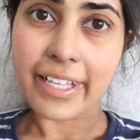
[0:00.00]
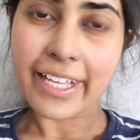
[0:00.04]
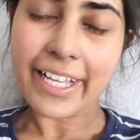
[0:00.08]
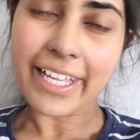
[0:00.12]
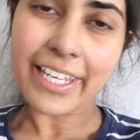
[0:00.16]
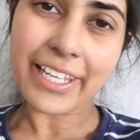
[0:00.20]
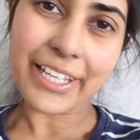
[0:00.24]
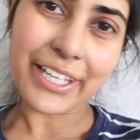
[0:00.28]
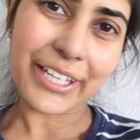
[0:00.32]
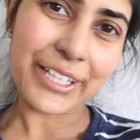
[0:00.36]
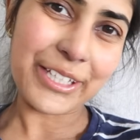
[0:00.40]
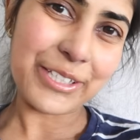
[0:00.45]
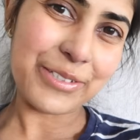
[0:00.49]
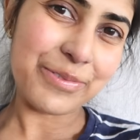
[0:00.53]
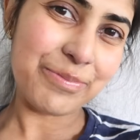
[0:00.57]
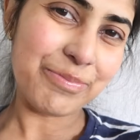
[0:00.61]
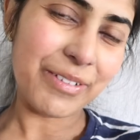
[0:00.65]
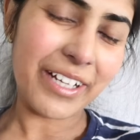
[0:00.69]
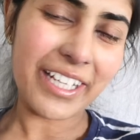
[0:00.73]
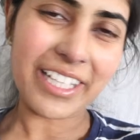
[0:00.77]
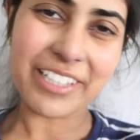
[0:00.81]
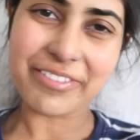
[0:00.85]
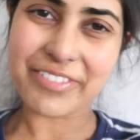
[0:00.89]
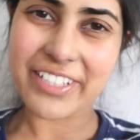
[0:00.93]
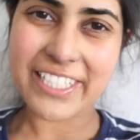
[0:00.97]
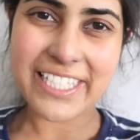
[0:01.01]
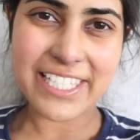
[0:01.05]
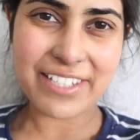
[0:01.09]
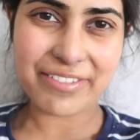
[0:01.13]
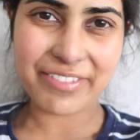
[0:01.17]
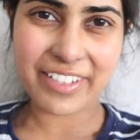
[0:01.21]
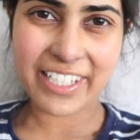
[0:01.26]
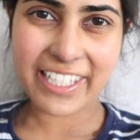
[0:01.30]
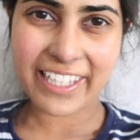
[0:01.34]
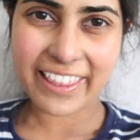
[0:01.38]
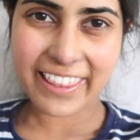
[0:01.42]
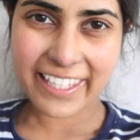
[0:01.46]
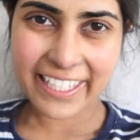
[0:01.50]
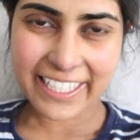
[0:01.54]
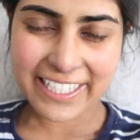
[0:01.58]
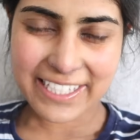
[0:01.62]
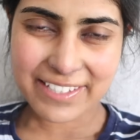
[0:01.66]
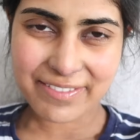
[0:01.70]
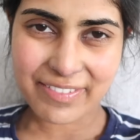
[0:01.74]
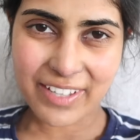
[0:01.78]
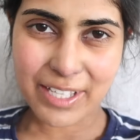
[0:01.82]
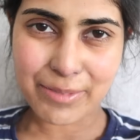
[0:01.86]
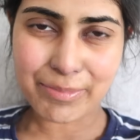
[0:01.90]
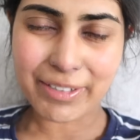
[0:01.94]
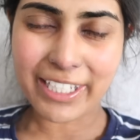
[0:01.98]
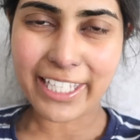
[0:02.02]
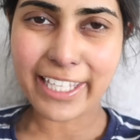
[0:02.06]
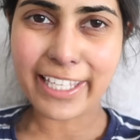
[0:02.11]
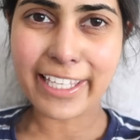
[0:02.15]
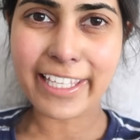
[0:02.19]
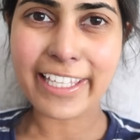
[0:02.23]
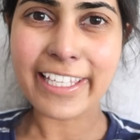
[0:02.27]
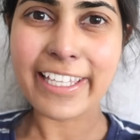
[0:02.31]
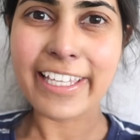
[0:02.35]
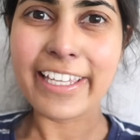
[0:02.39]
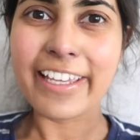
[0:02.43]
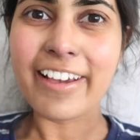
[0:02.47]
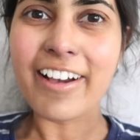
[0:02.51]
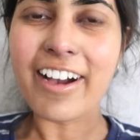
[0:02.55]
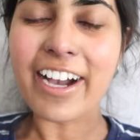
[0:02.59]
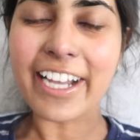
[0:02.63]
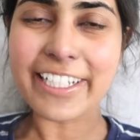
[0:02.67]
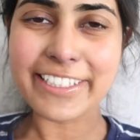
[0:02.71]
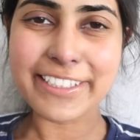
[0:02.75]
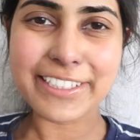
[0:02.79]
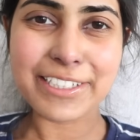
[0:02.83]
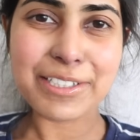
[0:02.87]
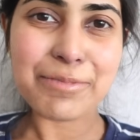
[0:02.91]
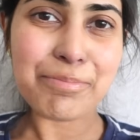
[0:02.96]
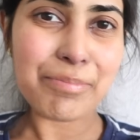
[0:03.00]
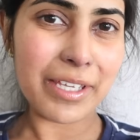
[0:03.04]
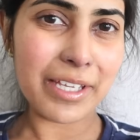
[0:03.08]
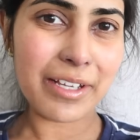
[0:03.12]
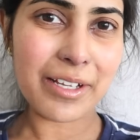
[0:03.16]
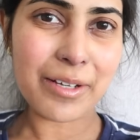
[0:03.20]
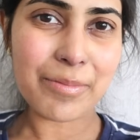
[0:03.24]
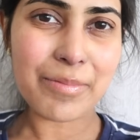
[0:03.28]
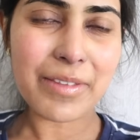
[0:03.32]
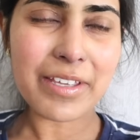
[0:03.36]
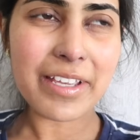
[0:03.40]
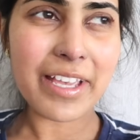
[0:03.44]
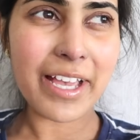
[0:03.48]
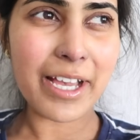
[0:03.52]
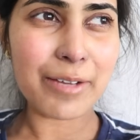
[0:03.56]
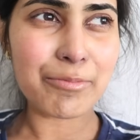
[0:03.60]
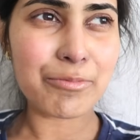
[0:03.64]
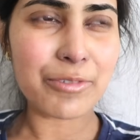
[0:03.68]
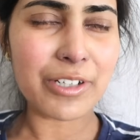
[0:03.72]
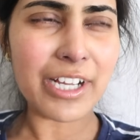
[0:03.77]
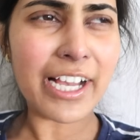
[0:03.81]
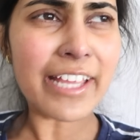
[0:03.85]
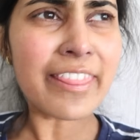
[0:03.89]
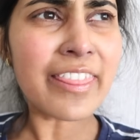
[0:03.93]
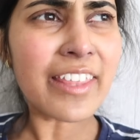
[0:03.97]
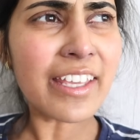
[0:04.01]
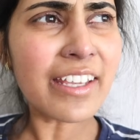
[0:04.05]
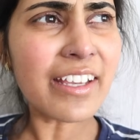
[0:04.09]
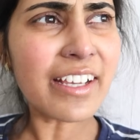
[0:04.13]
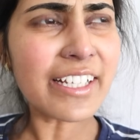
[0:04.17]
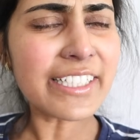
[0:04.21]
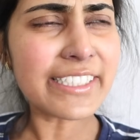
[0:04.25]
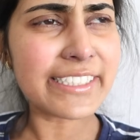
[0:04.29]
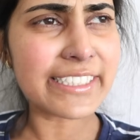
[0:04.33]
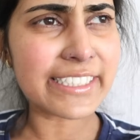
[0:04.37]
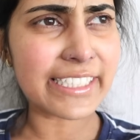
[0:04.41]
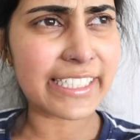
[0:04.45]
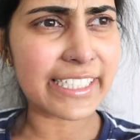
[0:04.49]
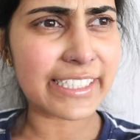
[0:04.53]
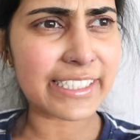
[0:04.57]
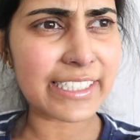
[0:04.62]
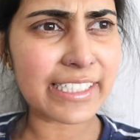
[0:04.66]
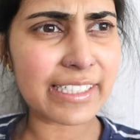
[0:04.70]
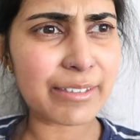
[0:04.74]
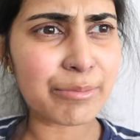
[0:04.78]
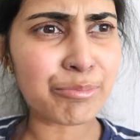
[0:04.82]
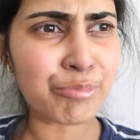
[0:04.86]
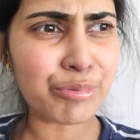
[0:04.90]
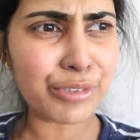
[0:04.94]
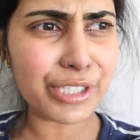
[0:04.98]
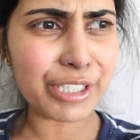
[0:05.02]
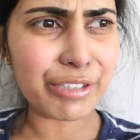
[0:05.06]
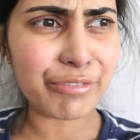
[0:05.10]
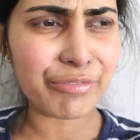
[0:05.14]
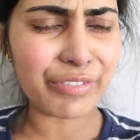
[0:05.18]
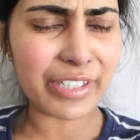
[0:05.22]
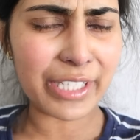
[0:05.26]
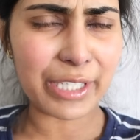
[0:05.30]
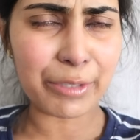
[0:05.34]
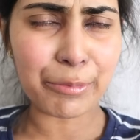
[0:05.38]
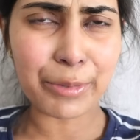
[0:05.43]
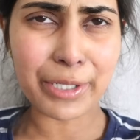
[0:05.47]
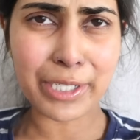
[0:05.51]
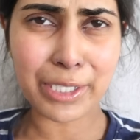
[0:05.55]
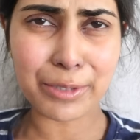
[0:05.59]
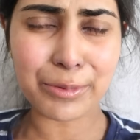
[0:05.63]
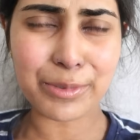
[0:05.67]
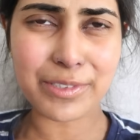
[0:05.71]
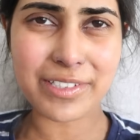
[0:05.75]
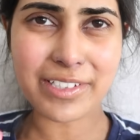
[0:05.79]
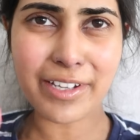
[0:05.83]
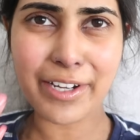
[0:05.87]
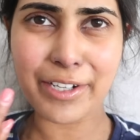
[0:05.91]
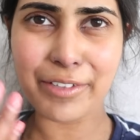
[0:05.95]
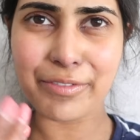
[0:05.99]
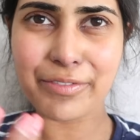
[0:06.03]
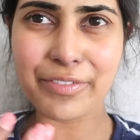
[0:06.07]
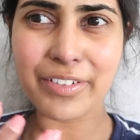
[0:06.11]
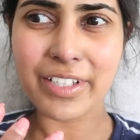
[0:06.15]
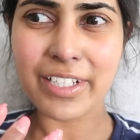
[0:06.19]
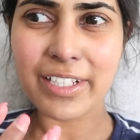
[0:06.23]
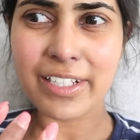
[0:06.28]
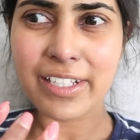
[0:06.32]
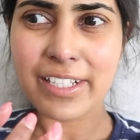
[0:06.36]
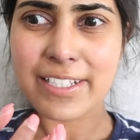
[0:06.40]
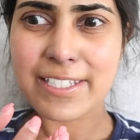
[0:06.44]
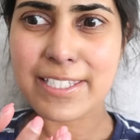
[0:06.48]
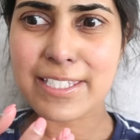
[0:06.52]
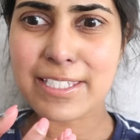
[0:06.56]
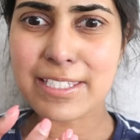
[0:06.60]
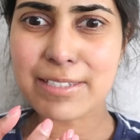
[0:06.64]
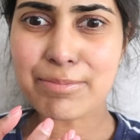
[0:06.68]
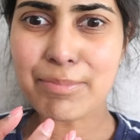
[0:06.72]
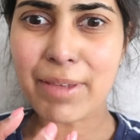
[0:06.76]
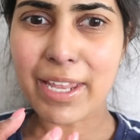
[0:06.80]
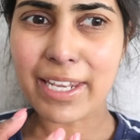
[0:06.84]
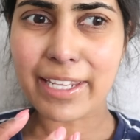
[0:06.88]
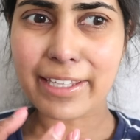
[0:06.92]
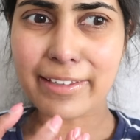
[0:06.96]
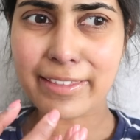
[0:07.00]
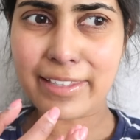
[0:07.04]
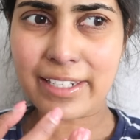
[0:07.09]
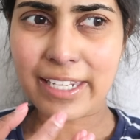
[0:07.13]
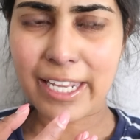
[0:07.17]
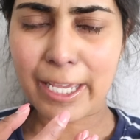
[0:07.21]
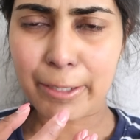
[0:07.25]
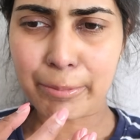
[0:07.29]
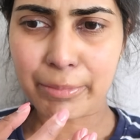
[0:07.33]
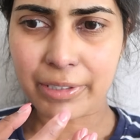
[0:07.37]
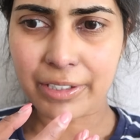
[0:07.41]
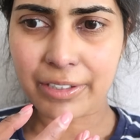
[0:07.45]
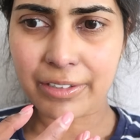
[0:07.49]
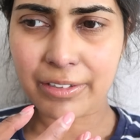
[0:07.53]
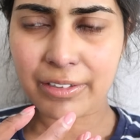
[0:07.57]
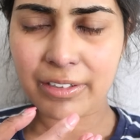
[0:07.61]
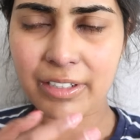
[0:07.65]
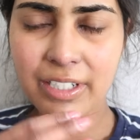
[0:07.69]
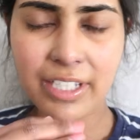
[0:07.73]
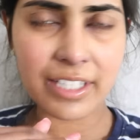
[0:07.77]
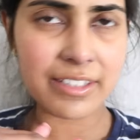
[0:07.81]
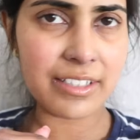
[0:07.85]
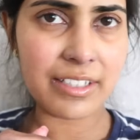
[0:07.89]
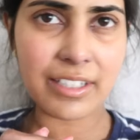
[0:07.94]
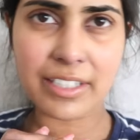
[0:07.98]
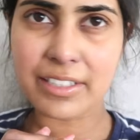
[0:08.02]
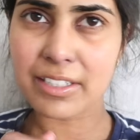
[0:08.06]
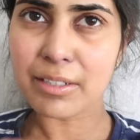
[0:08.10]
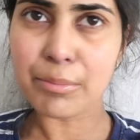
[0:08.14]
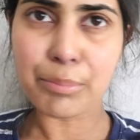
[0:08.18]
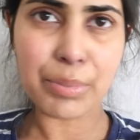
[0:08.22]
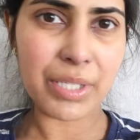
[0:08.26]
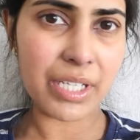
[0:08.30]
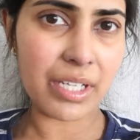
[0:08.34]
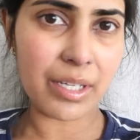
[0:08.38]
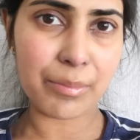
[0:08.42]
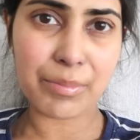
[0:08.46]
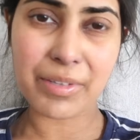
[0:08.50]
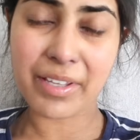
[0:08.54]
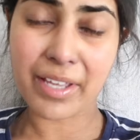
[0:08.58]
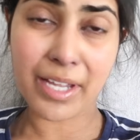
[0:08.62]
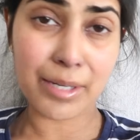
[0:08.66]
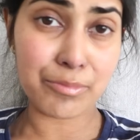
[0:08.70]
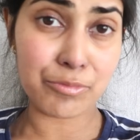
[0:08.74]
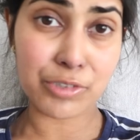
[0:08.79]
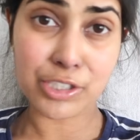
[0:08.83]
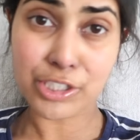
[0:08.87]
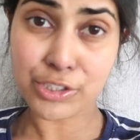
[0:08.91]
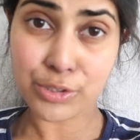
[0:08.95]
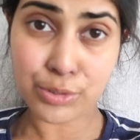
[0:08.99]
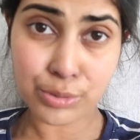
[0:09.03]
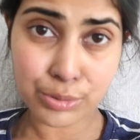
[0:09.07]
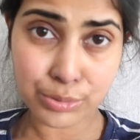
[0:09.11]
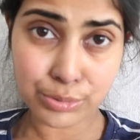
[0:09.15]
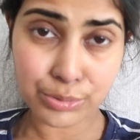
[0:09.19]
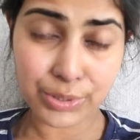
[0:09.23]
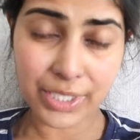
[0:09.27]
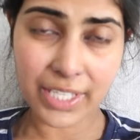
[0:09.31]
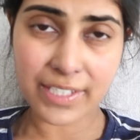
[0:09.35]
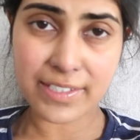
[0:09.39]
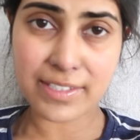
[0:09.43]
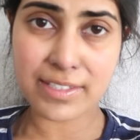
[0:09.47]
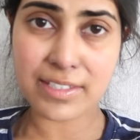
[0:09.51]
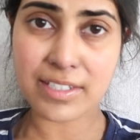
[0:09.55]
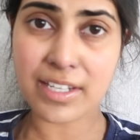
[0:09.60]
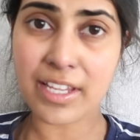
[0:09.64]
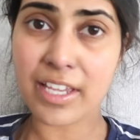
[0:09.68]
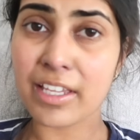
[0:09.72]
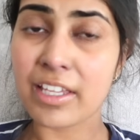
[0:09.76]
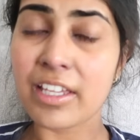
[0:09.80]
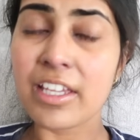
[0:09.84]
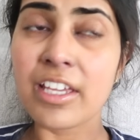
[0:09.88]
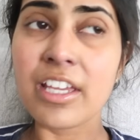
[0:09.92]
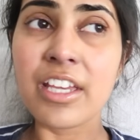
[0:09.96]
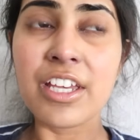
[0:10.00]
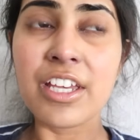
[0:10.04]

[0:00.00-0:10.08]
Hello my loving Tiffany Thinks family. I didn't pick up the camera. I think I did briefly when I was kind of smelling the lemon, and then I didn't pick up the camera at all yesterday